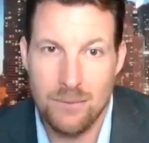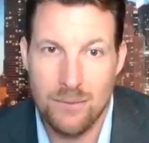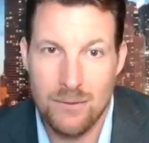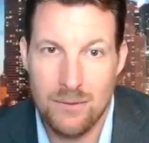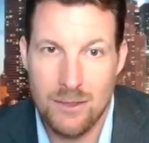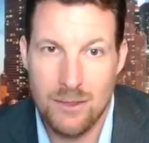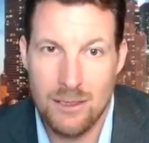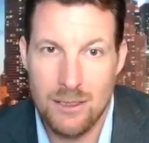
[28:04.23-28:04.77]

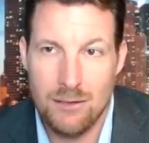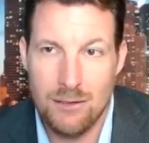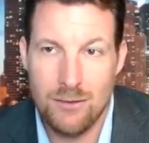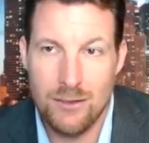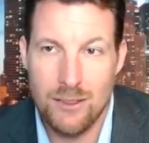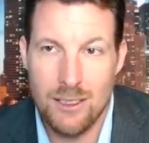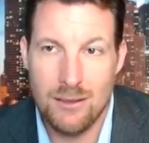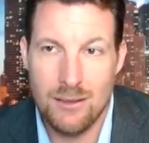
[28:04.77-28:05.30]
Exactly. Good
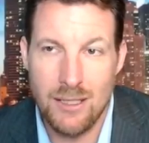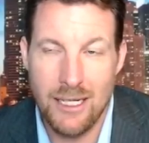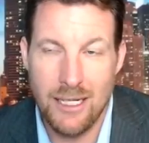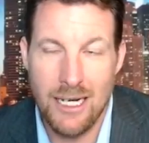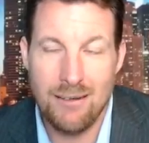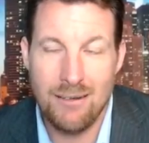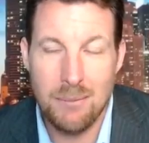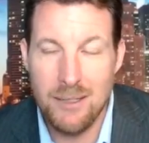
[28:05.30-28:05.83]
for you. Like,
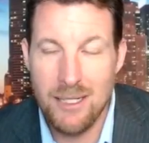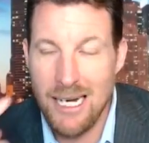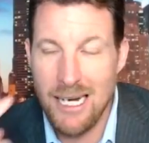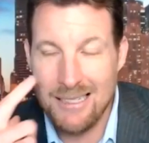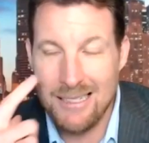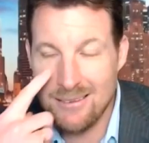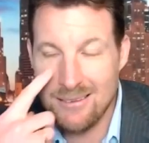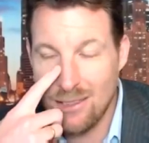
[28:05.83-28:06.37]
everybody
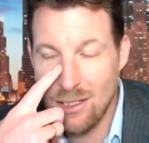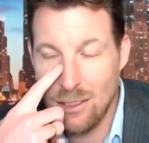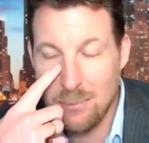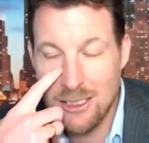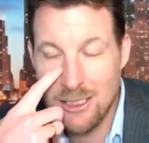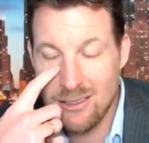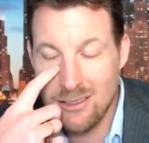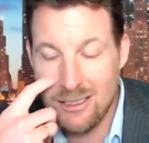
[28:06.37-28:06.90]
has so
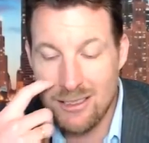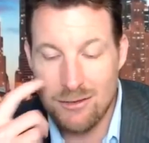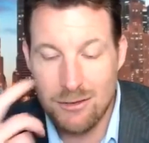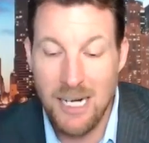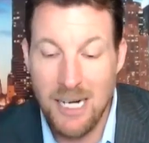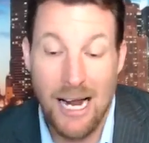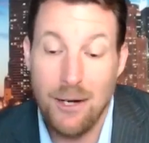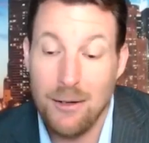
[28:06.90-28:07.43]
much to learn
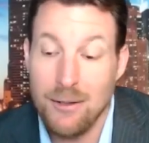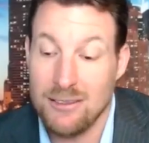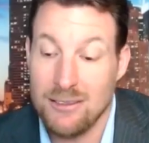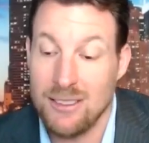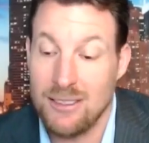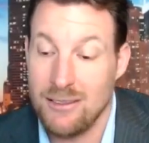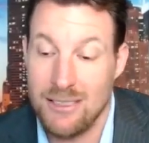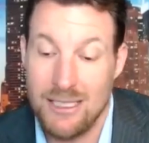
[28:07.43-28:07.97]
from you. I always
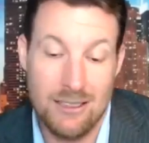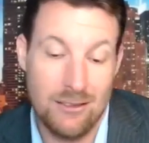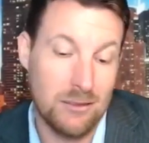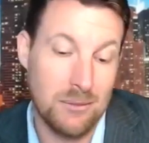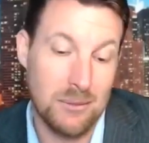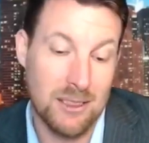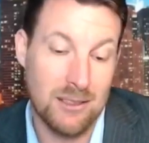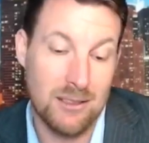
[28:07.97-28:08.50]
learn things
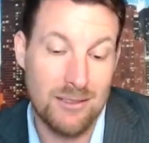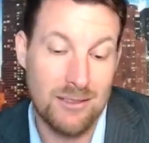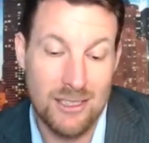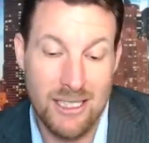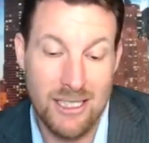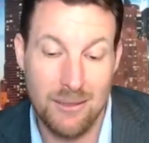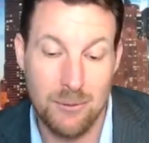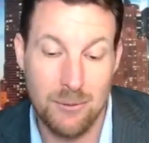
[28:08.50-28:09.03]
from you every
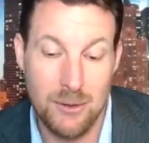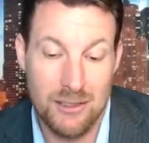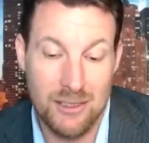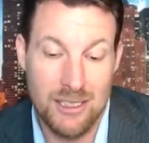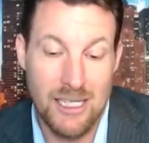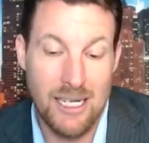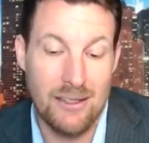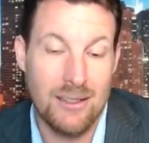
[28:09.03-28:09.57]
time we're
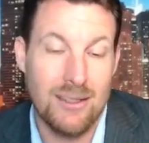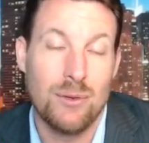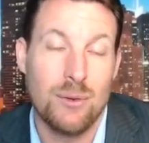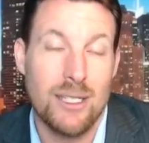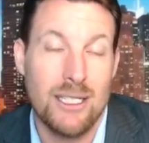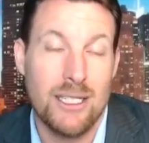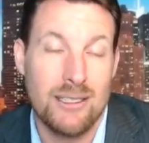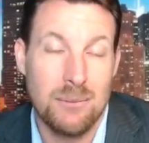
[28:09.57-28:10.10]
together, or
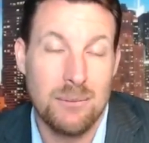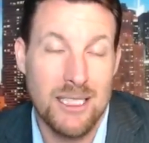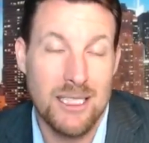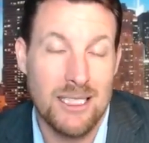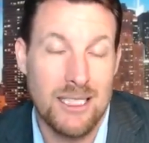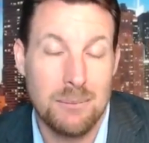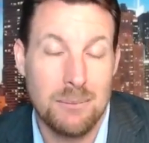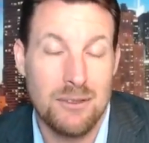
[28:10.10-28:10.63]
we're at the
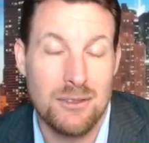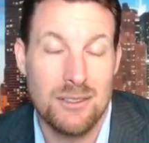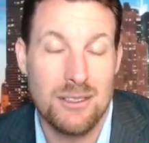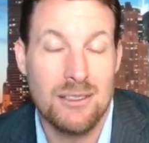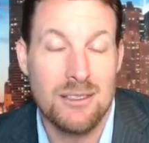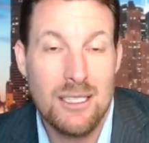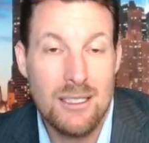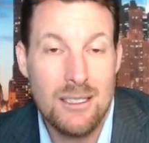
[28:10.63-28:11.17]
meetups
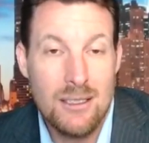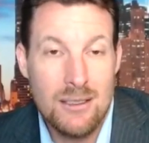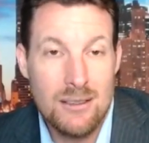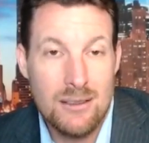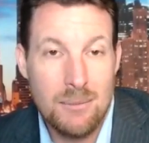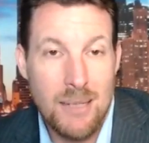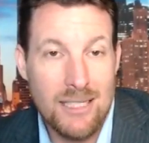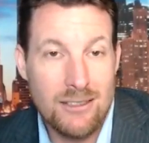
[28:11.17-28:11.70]
or
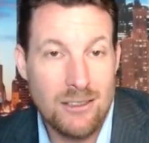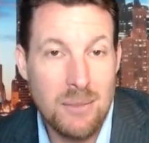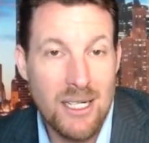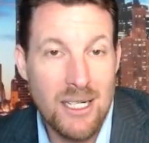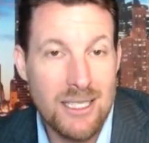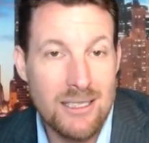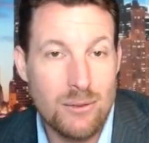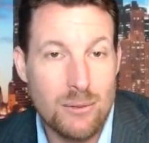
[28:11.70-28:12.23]

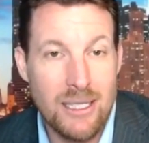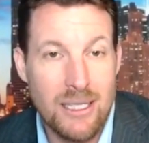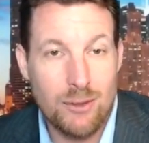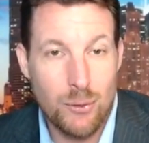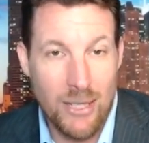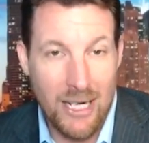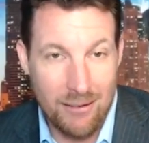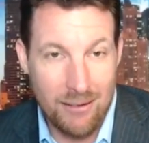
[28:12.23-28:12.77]
masterminds or
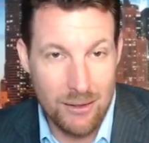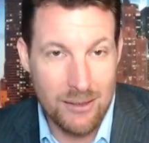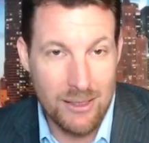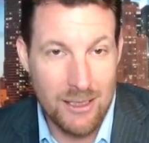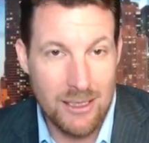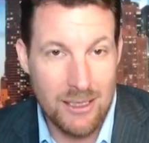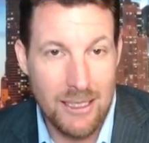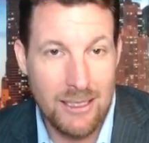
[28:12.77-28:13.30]
whatever we have going
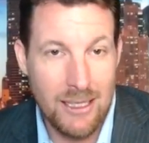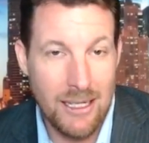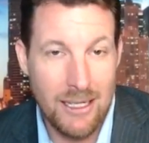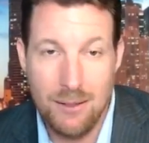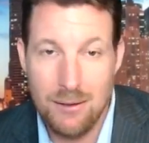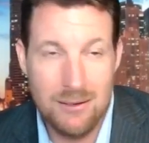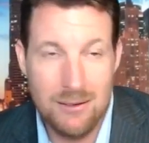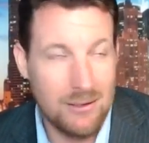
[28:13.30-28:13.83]
on. I
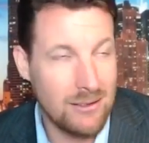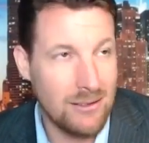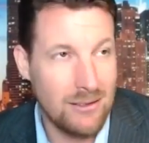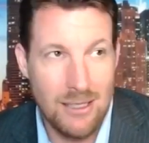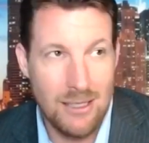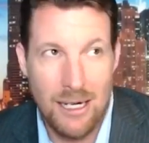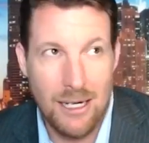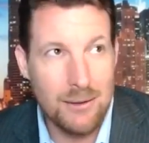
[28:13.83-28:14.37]
always
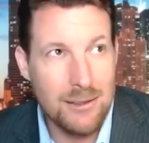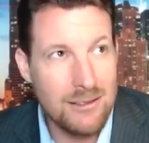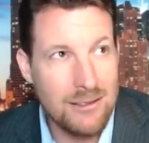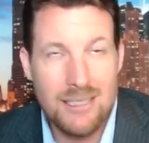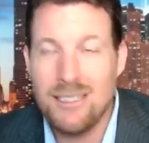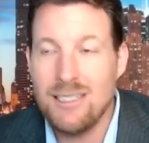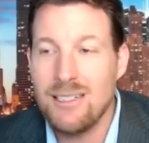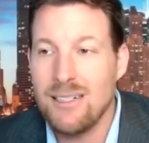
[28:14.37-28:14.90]

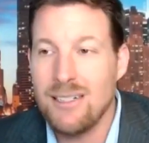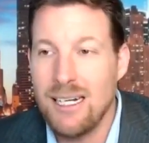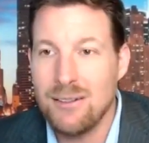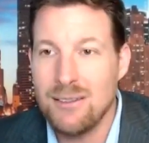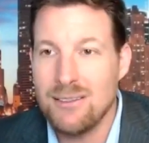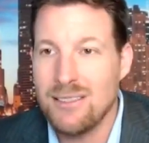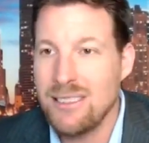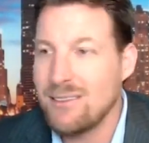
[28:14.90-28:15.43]
sit there and I
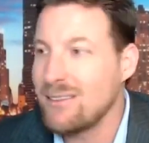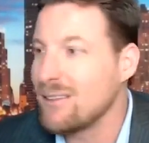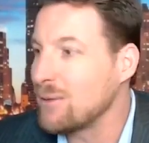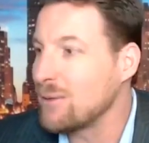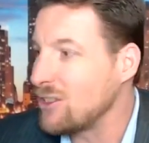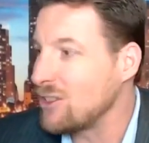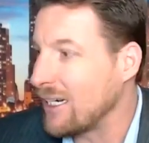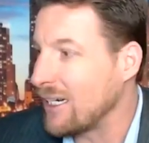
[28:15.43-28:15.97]
always listen to
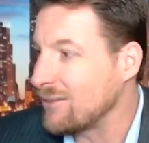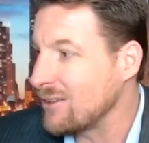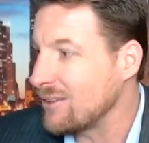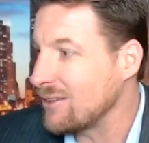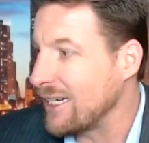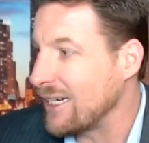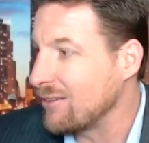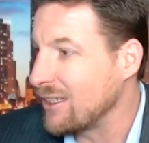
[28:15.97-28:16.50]
what you have to
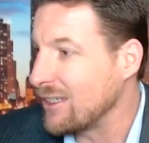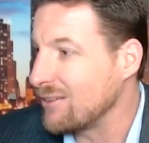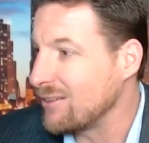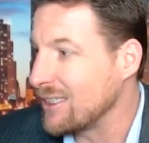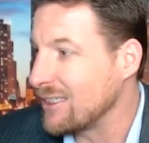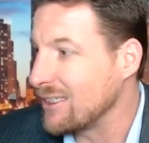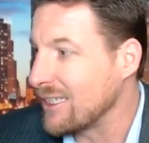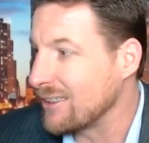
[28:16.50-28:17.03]
say. You're very,
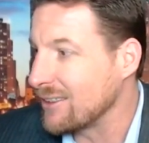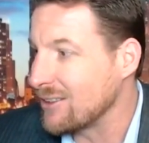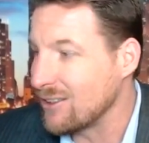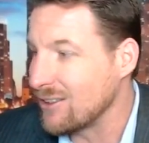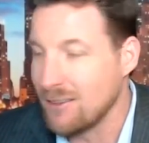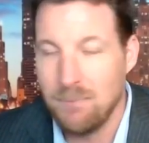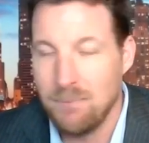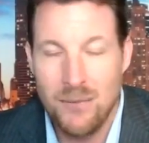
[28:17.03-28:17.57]
very
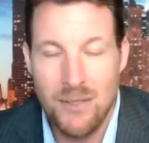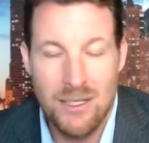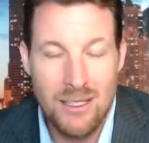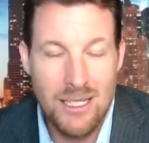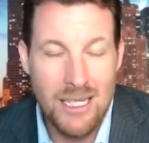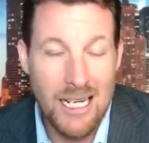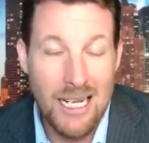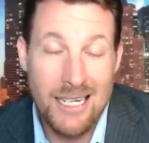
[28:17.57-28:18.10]
intelligent.
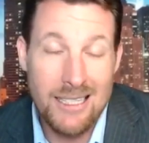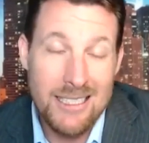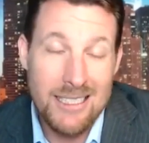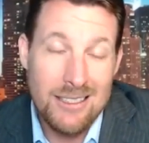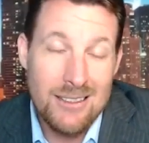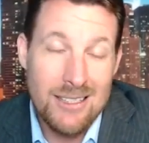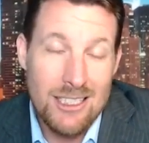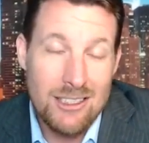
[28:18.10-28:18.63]
And I
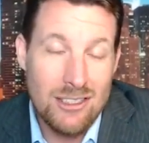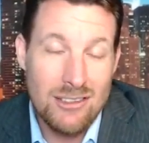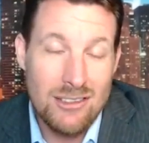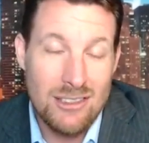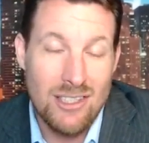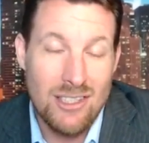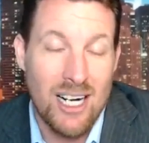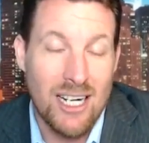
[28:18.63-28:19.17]
think your niche is
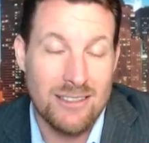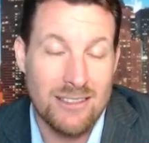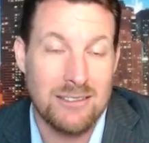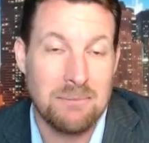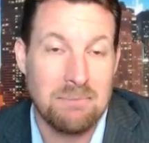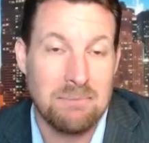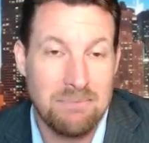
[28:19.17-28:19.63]
just awesome.